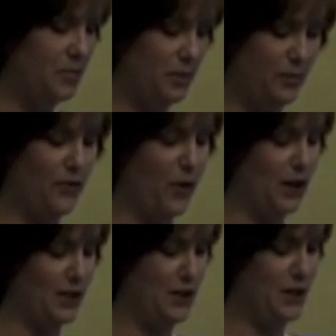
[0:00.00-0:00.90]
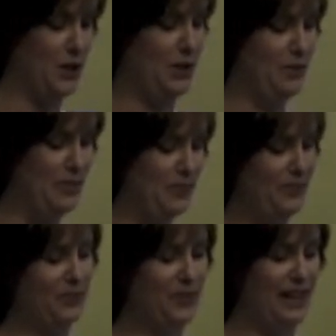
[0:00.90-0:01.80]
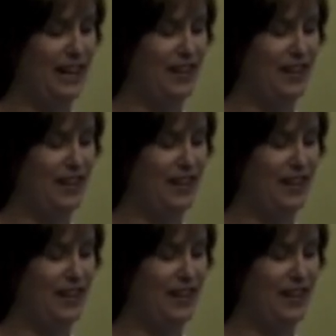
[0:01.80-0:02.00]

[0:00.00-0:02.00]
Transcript: But before I started treatment, I